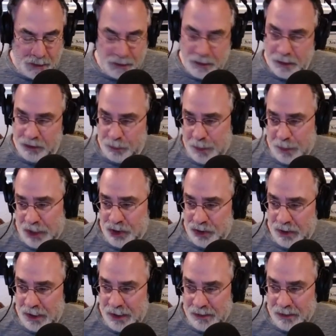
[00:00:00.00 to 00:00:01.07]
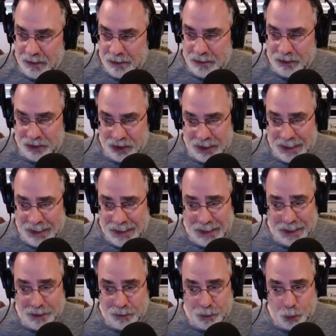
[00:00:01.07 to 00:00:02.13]
especially to
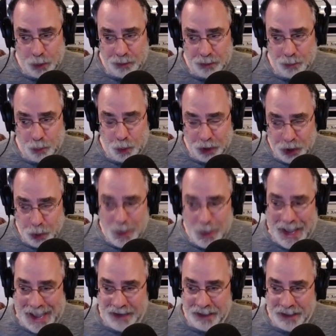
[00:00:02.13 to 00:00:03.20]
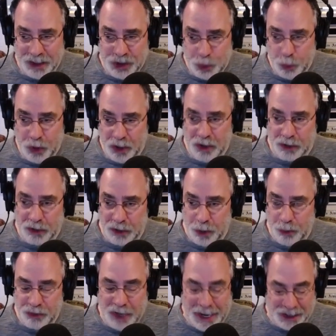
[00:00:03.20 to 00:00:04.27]
see what you had that you were going to
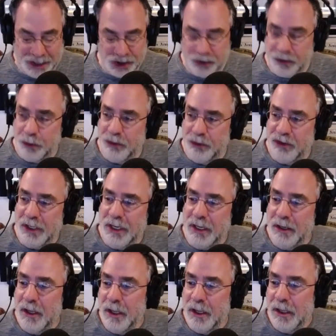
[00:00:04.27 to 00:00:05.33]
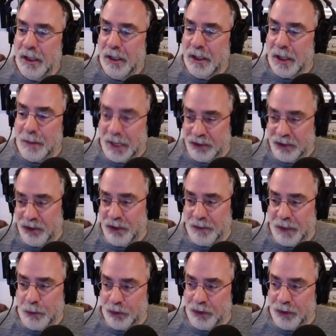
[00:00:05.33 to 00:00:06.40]
unload to Action 13 about stuff
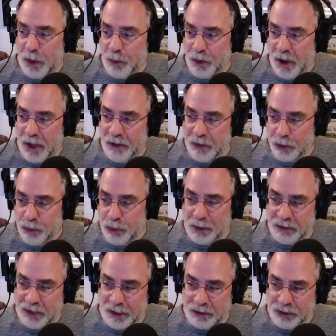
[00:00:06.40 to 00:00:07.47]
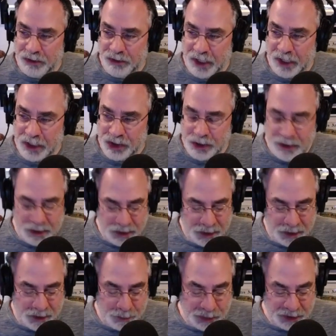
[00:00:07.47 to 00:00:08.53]
that was going on in the criminal intelligence section
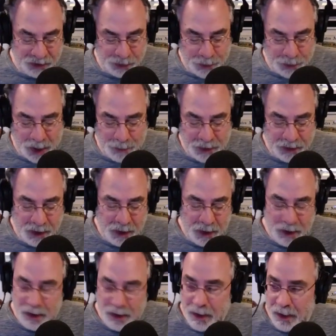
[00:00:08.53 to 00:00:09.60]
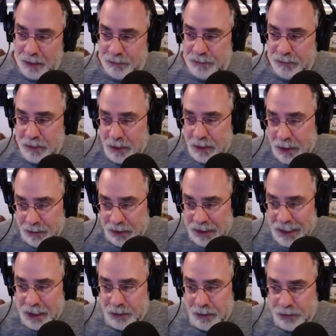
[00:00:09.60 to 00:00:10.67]
in the police department. If
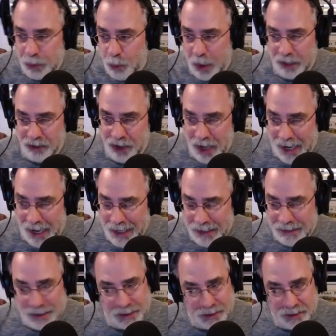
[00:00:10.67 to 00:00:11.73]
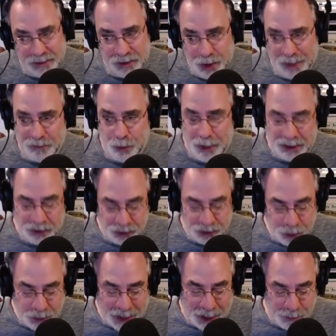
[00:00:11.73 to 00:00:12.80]
indeed, if you want to deny it, then you have the right to
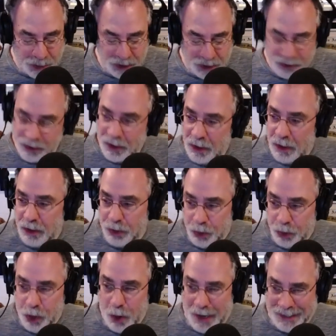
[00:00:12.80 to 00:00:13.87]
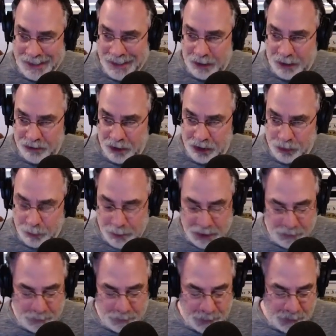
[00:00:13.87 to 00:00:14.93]
do that. But you know how you can get in touch with
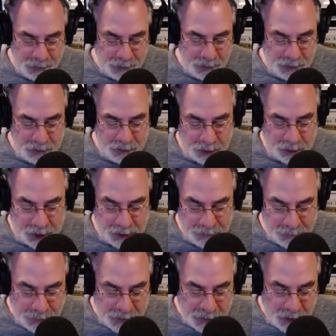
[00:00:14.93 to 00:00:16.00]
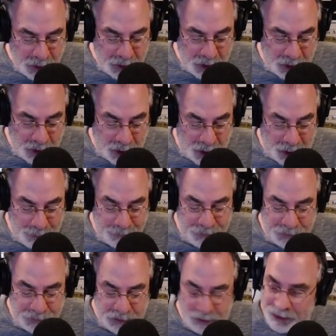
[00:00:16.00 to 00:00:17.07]
me. Okay?
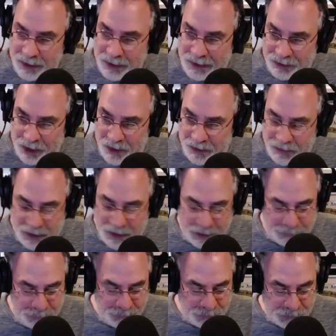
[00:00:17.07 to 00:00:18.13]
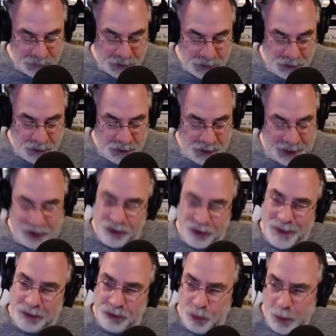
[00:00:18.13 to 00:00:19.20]
Listen, here's another thing. I guess
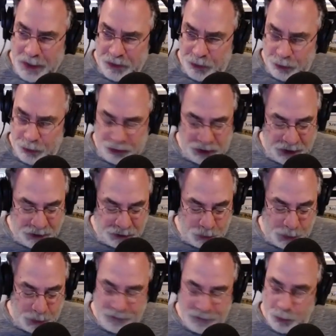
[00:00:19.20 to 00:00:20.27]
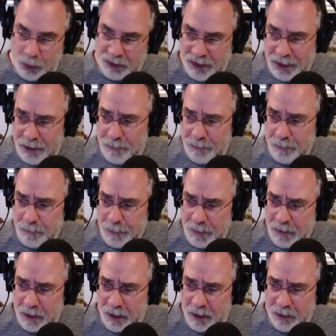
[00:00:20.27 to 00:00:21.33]
around 2013, 2014,
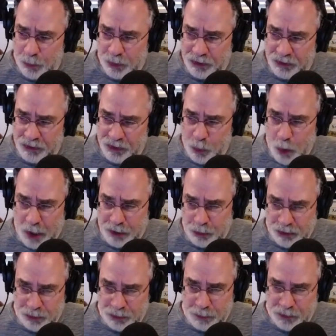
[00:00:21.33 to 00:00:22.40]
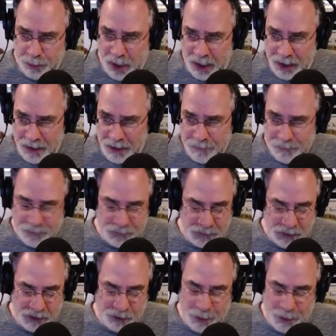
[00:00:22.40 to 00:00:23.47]
there was a squad Christmas party.
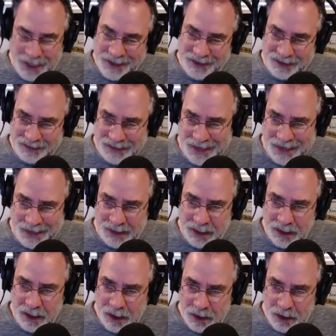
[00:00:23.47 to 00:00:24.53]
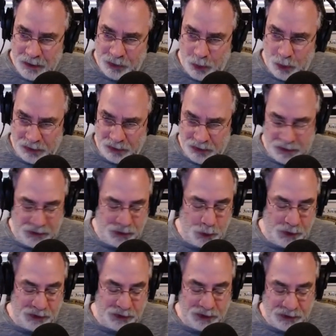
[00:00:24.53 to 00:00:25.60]
And it's my understanding, talking to these
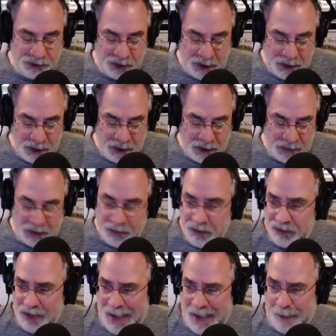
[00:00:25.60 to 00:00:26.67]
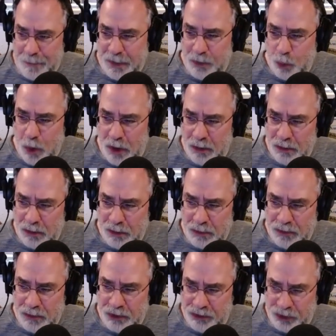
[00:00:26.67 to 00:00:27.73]
sources, that this happened while
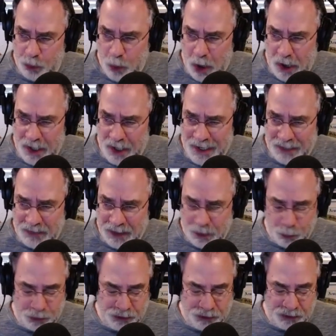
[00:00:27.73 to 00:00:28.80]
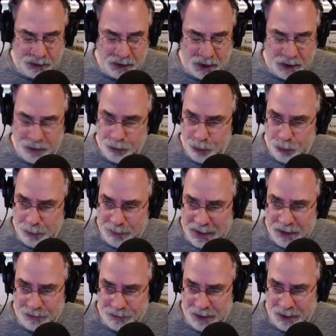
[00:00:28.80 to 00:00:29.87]
the squad, and I think it was the
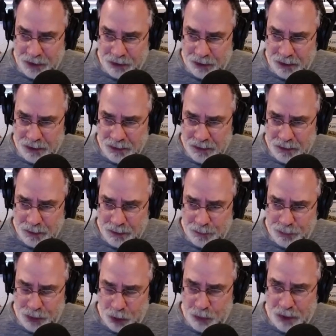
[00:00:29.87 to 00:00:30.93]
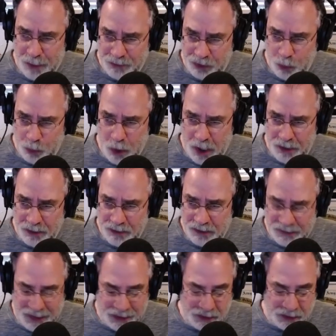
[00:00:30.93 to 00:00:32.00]
repeat offender program squad
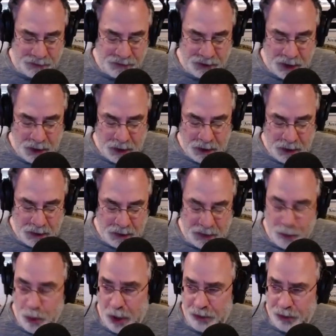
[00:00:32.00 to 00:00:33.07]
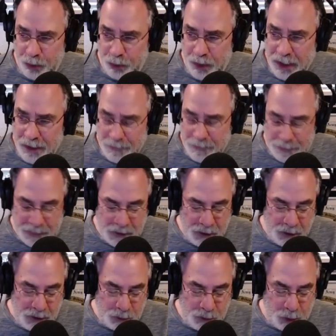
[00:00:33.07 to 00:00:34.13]
detectives, they were on duty.
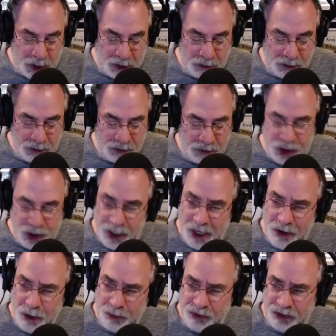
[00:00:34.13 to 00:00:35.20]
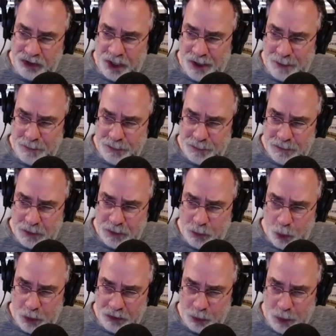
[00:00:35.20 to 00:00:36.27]
Well, Genero set up,
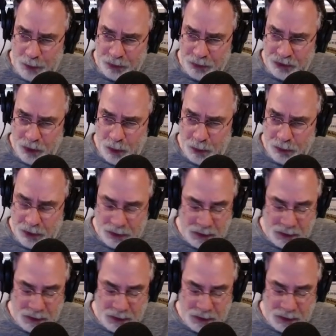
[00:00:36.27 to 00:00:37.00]
according to what I was told,